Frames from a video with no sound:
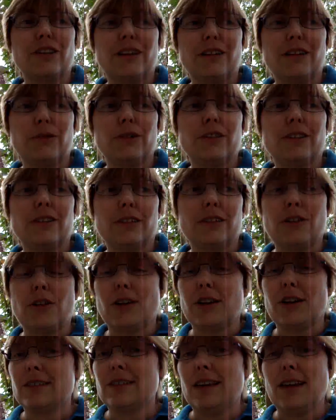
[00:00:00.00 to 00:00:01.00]
that was as
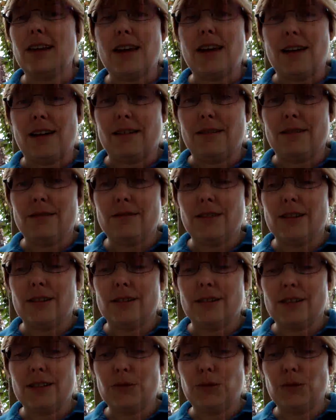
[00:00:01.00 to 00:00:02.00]
long as I have,
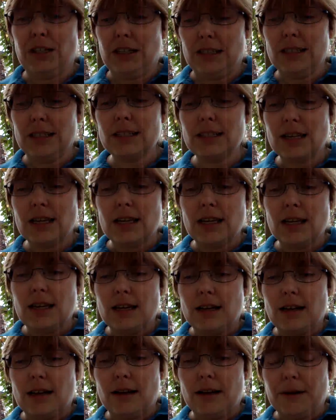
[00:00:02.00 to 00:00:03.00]
if this one is,
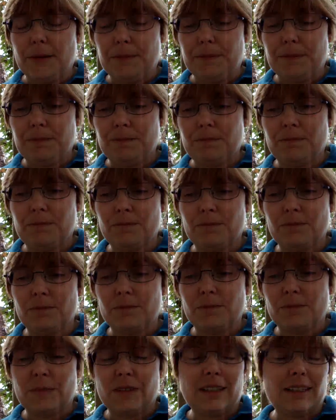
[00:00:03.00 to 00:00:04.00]
and
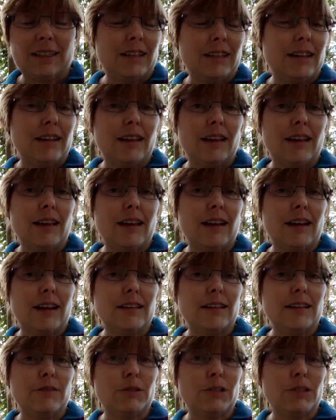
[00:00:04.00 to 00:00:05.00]
I
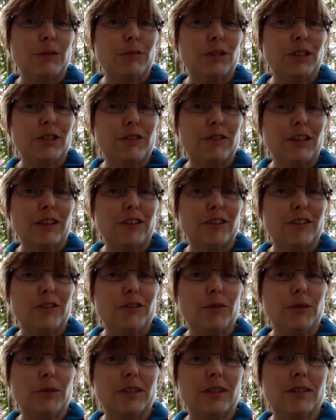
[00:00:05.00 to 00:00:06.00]
didn't really believe I could
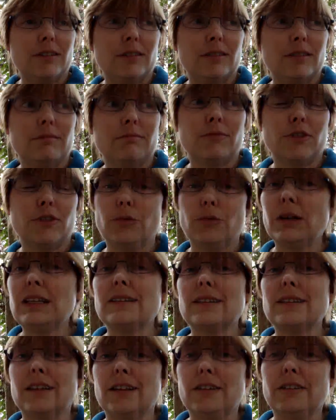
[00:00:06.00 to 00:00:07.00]
do it. 2
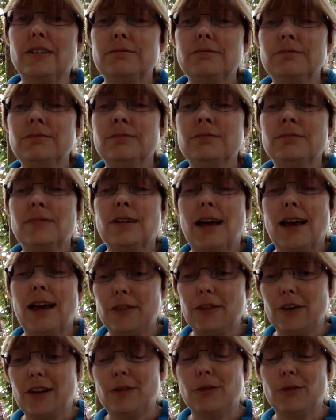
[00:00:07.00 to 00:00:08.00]
weeks ago, I
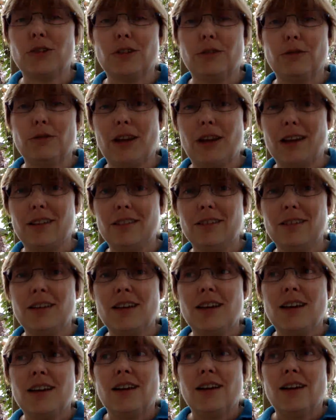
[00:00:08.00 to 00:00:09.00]
thought I was going to fail.
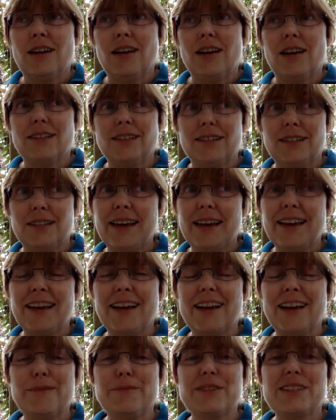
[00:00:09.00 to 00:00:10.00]
And
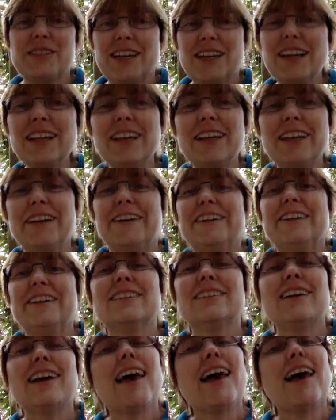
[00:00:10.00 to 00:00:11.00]
today, I'm standing here,
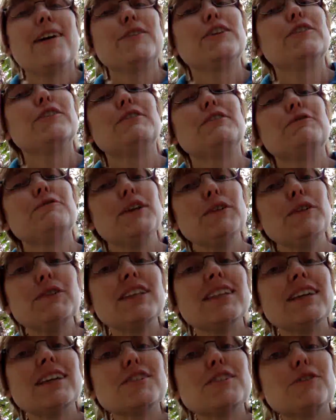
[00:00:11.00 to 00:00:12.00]
having written
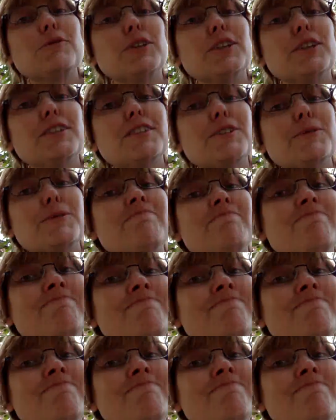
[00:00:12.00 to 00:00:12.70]
50,000 words.